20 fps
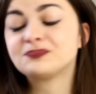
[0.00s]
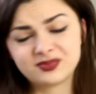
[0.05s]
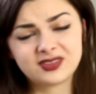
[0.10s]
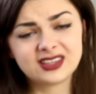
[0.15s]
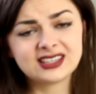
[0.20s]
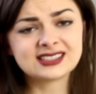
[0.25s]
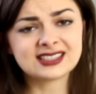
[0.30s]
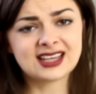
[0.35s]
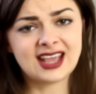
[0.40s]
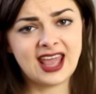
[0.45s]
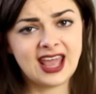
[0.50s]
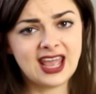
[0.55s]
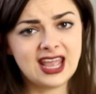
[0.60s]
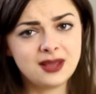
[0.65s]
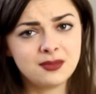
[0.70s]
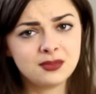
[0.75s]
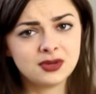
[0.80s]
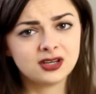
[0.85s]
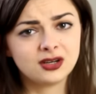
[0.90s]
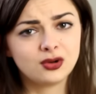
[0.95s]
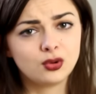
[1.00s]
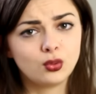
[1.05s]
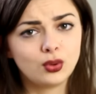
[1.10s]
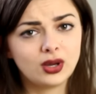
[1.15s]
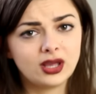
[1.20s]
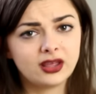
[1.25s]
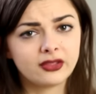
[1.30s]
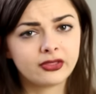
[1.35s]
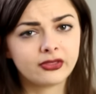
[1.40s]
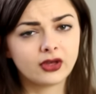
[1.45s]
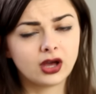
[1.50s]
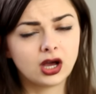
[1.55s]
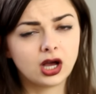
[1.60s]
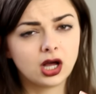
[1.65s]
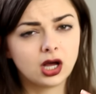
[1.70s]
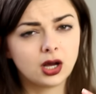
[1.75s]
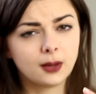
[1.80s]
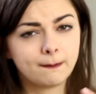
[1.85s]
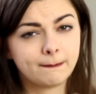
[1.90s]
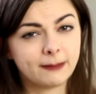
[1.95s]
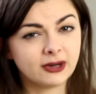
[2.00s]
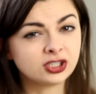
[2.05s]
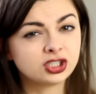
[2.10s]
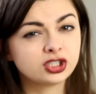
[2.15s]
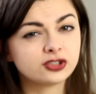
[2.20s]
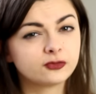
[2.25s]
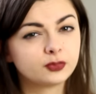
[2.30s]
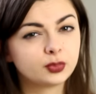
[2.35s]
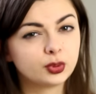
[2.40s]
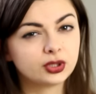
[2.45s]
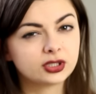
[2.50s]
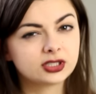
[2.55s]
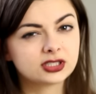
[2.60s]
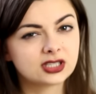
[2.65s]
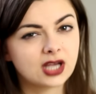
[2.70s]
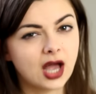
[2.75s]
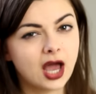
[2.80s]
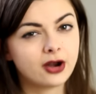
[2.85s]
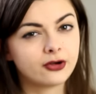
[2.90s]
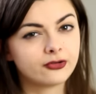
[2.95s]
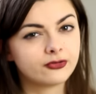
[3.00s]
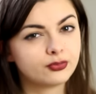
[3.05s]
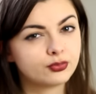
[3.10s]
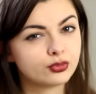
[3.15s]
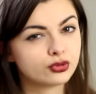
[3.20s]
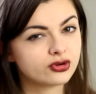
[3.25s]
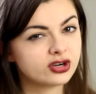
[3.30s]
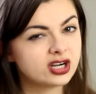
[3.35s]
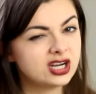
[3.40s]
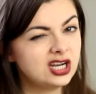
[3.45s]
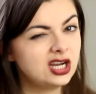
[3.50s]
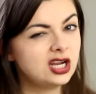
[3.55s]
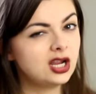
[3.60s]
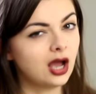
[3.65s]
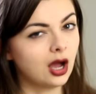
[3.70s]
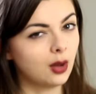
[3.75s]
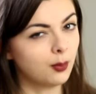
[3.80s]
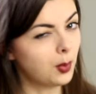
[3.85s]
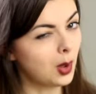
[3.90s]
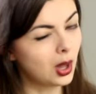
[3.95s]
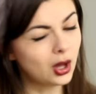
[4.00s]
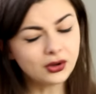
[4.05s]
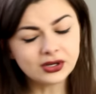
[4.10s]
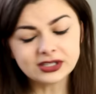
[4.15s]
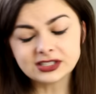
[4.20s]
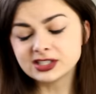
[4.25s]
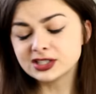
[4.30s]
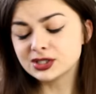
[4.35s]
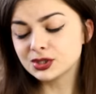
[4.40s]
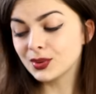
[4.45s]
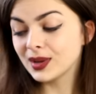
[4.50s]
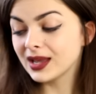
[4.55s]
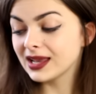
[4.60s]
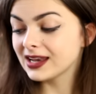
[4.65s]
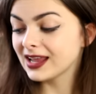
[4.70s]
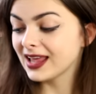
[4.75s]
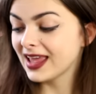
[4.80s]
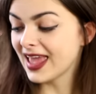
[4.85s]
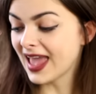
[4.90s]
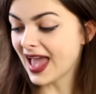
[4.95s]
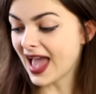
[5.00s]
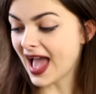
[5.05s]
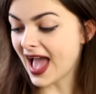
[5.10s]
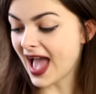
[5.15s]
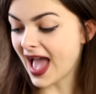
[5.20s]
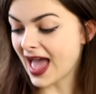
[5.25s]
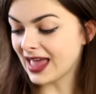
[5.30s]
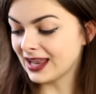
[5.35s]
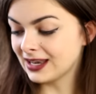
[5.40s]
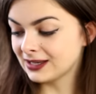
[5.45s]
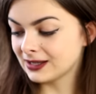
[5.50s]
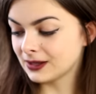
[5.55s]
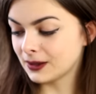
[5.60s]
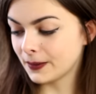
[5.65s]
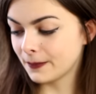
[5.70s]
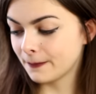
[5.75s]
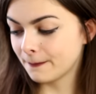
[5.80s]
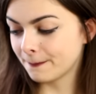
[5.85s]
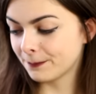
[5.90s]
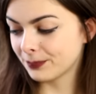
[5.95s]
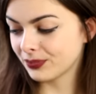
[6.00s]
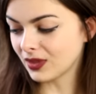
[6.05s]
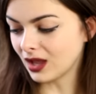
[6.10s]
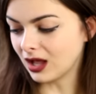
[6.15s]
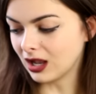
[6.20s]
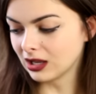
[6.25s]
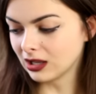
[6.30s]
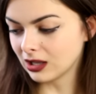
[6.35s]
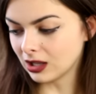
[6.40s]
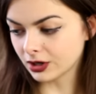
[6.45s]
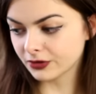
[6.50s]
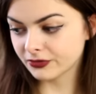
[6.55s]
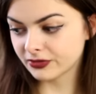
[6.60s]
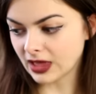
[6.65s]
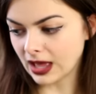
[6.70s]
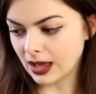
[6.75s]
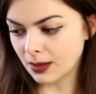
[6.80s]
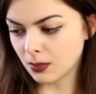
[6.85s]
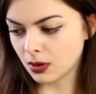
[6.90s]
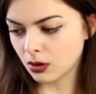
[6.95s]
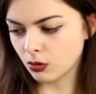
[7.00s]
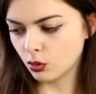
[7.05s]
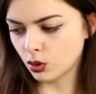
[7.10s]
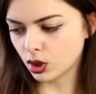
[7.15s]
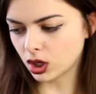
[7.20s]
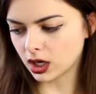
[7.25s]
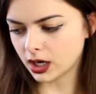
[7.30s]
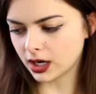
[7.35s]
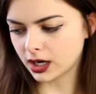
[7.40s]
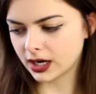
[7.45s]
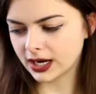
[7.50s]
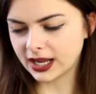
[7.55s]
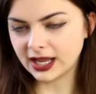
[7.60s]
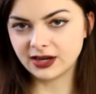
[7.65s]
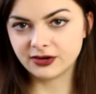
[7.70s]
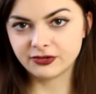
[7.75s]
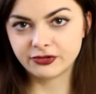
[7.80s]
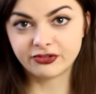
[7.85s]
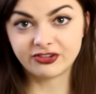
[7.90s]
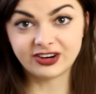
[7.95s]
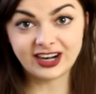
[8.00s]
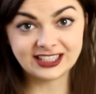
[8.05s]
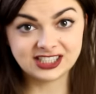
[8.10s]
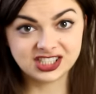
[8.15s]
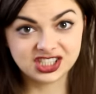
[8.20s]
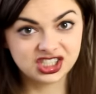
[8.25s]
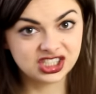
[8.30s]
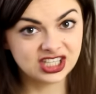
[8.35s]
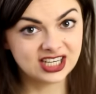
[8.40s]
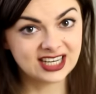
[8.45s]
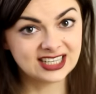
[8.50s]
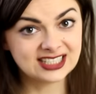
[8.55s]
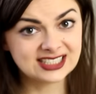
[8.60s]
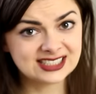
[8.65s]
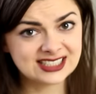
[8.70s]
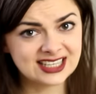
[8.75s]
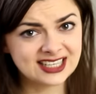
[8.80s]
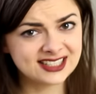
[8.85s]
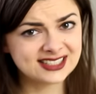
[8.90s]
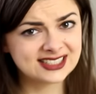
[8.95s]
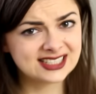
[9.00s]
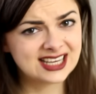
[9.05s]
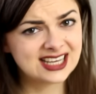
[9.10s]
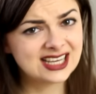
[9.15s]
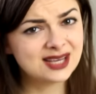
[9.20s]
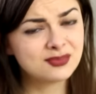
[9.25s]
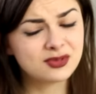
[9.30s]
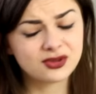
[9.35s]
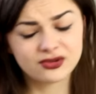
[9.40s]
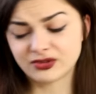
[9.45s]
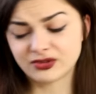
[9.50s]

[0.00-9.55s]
This came with a bunch of books kind of pre-uploaded to it, and a lot of them were in French, and I decided to keep the